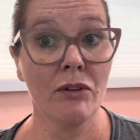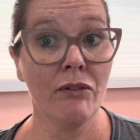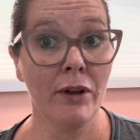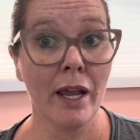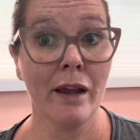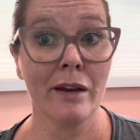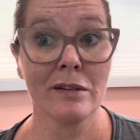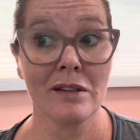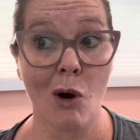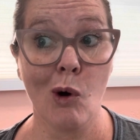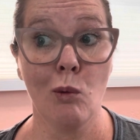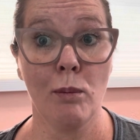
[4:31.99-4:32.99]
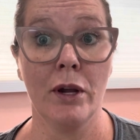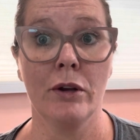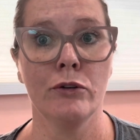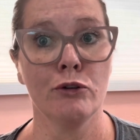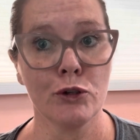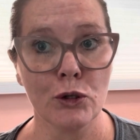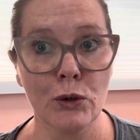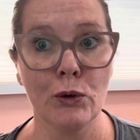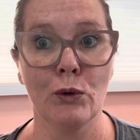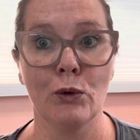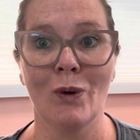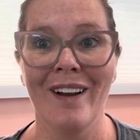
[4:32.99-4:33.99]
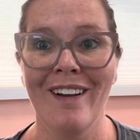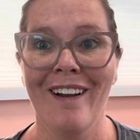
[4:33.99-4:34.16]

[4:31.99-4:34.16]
The VA is open to